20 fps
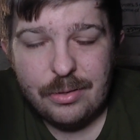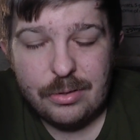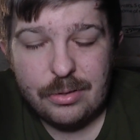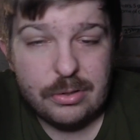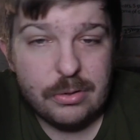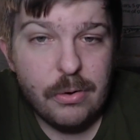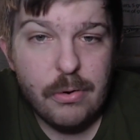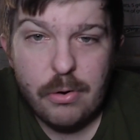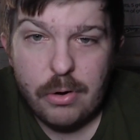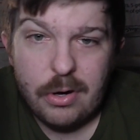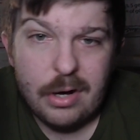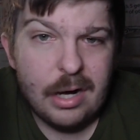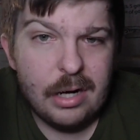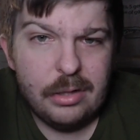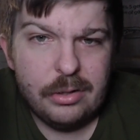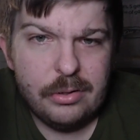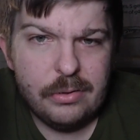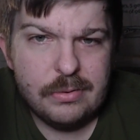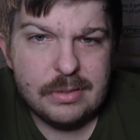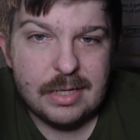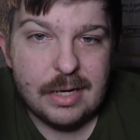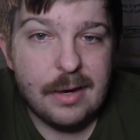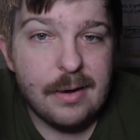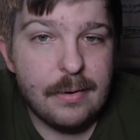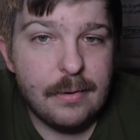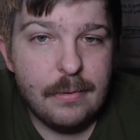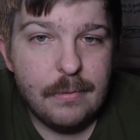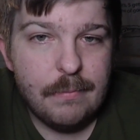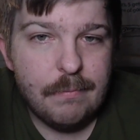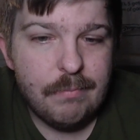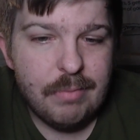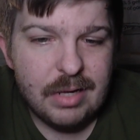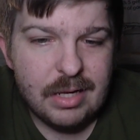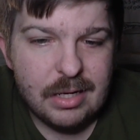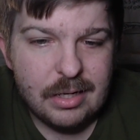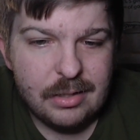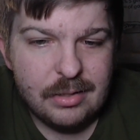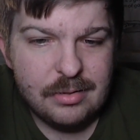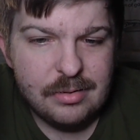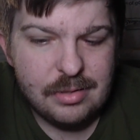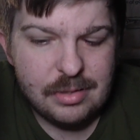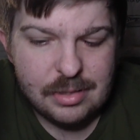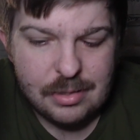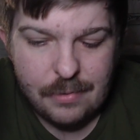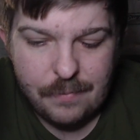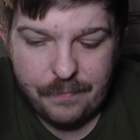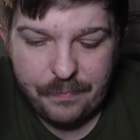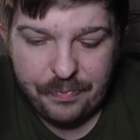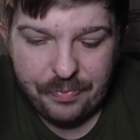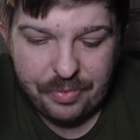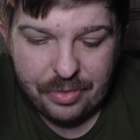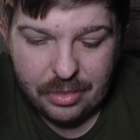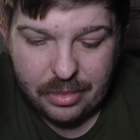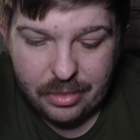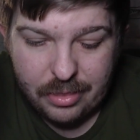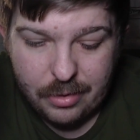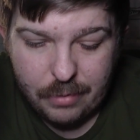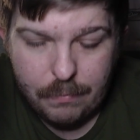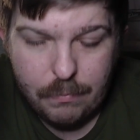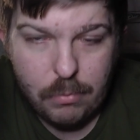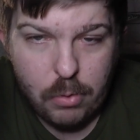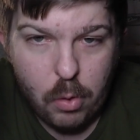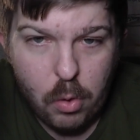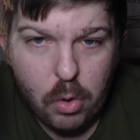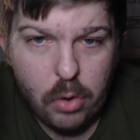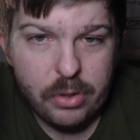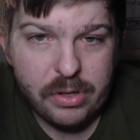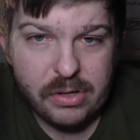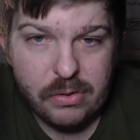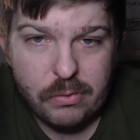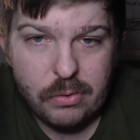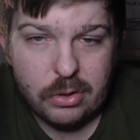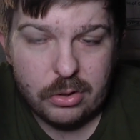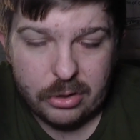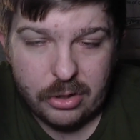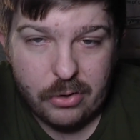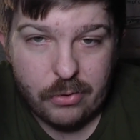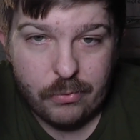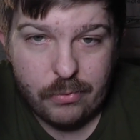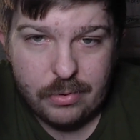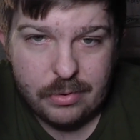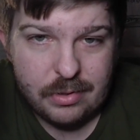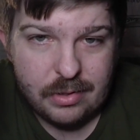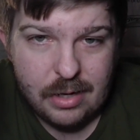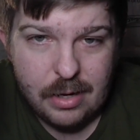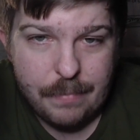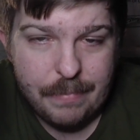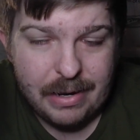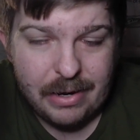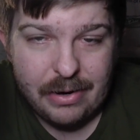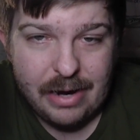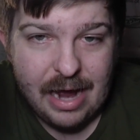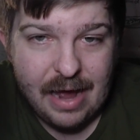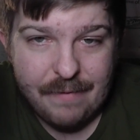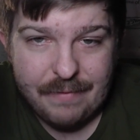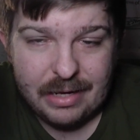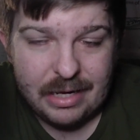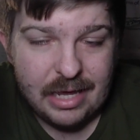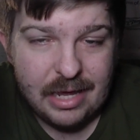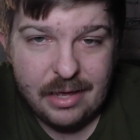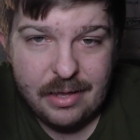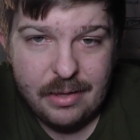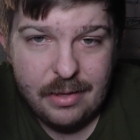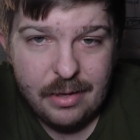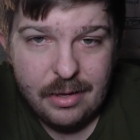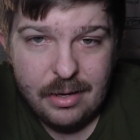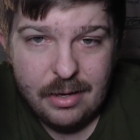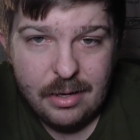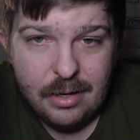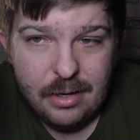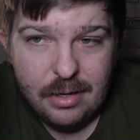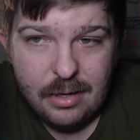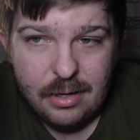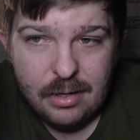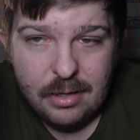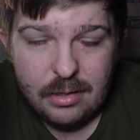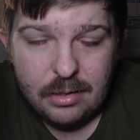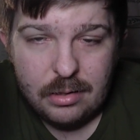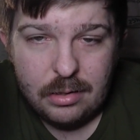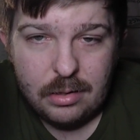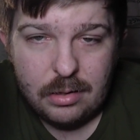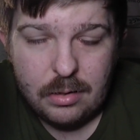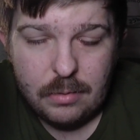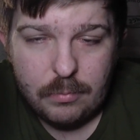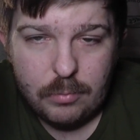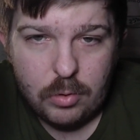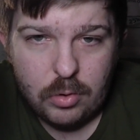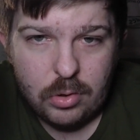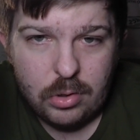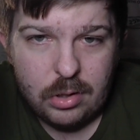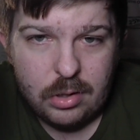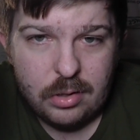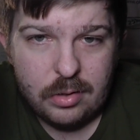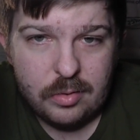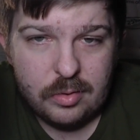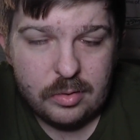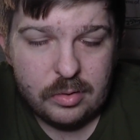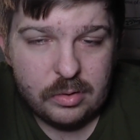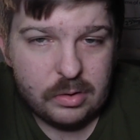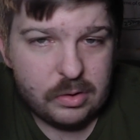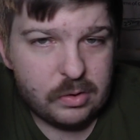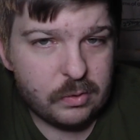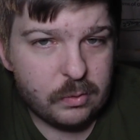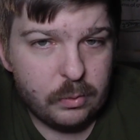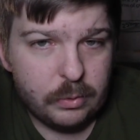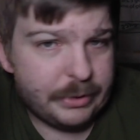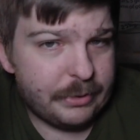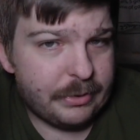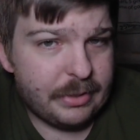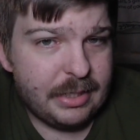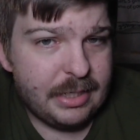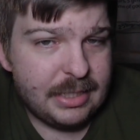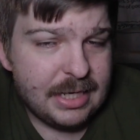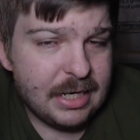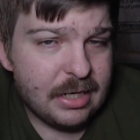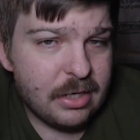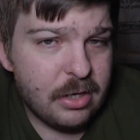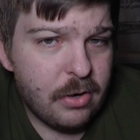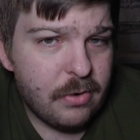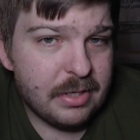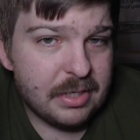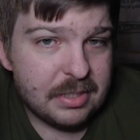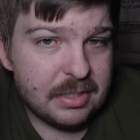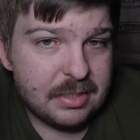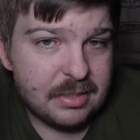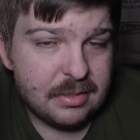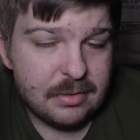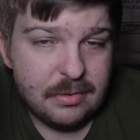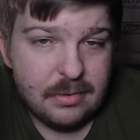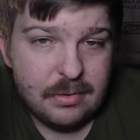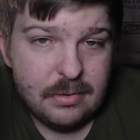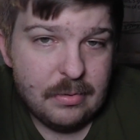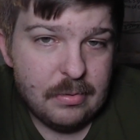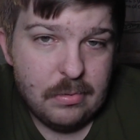the sooner you're going to lose it. Because the more you gloat about having it, the more schools are going to take notice.